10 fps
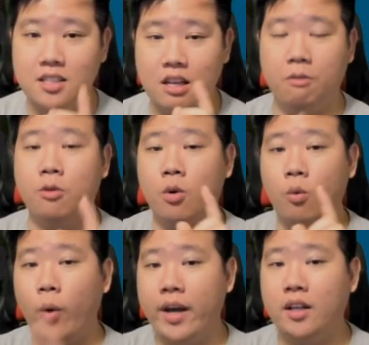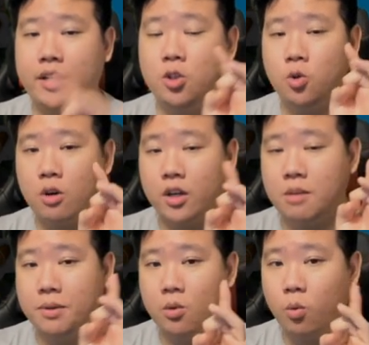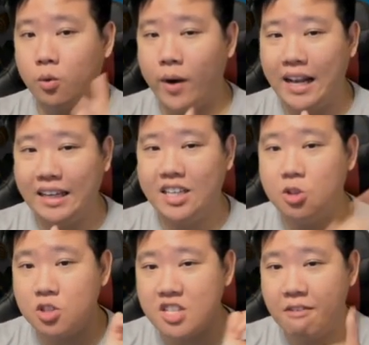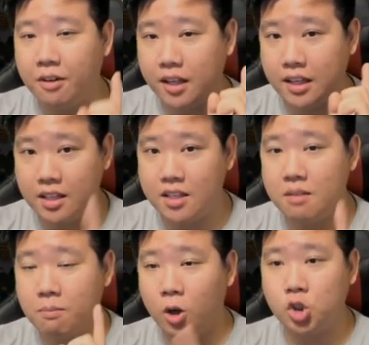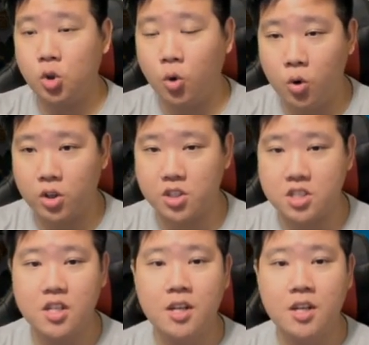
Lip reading: Now, if you're a whale and you're going to be the one rallying, you definitely need the marching orders.